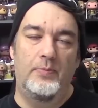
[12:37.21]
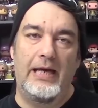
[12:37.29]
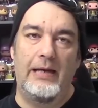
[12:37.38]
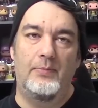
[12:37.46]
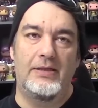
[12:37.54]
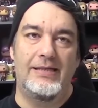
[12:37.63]

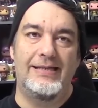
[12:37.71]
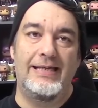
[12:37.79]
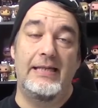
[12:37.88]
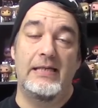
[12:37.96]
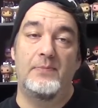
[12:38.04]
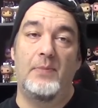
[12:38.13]
be able to see
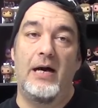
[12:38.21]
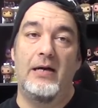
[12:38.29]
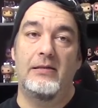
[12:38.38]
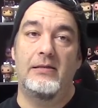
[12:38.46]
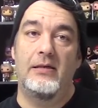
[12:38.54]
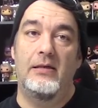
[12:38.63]
this
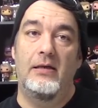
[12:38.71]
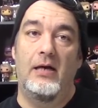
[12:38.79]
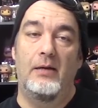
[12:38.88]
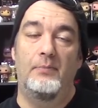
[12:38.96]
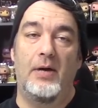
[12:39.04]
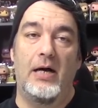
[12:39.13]
box
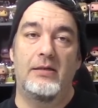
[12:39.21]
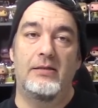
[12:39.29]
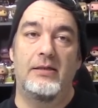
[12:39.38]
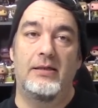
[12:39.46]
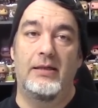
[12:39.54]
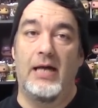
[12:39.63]
unboxed
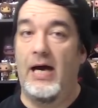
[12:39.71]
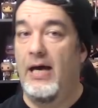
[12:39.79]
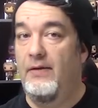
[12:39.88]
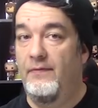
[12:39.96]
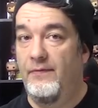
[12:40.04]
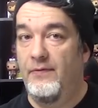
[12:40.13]

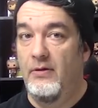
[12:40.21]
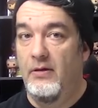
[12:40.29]
live.